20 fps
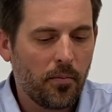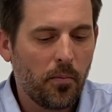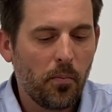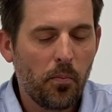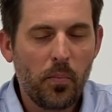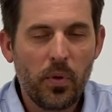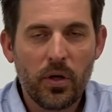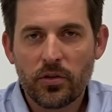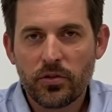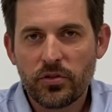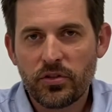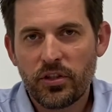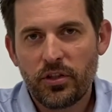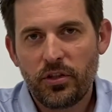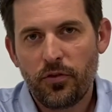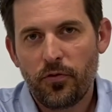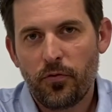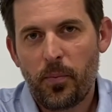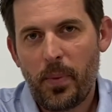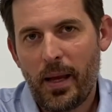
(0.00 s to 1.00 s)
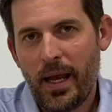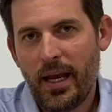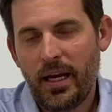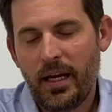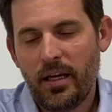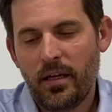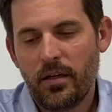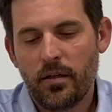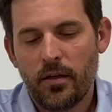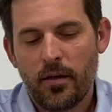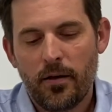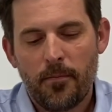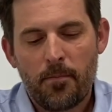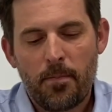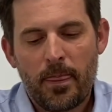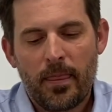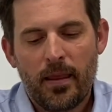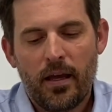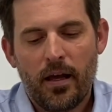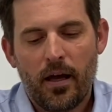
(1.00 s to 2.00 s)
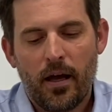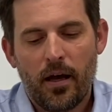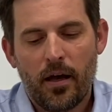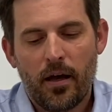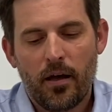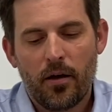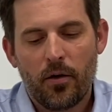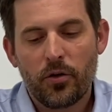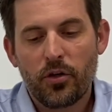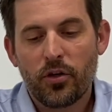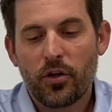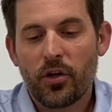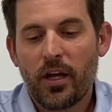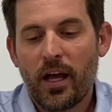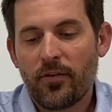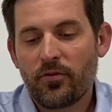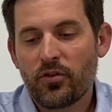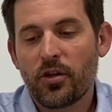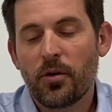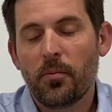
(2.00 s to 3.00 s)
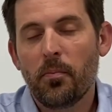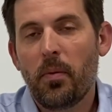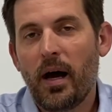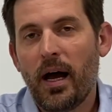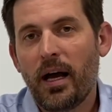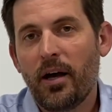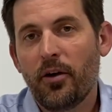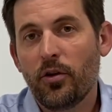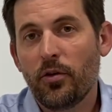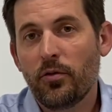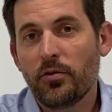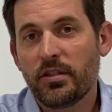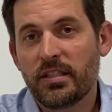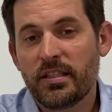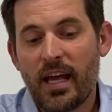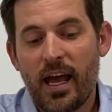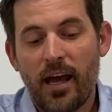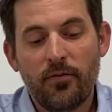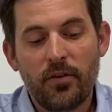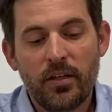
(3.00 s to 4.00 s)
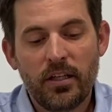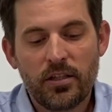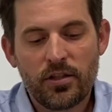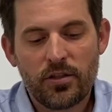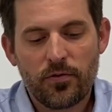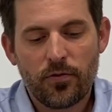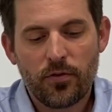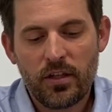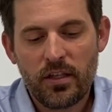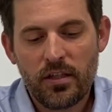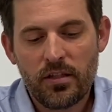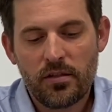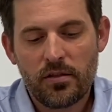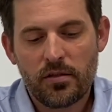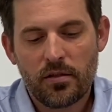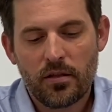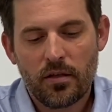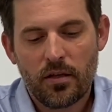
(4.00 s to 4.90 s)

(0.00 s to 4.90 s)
bills that you've paid. You're going to have to compile those as evidence for these